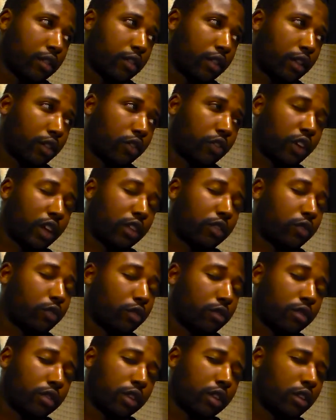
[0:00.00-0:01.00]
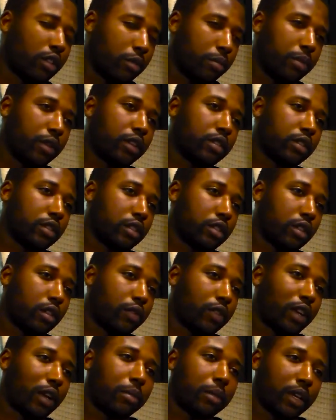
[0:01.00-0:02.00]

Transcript: successful in the business of it.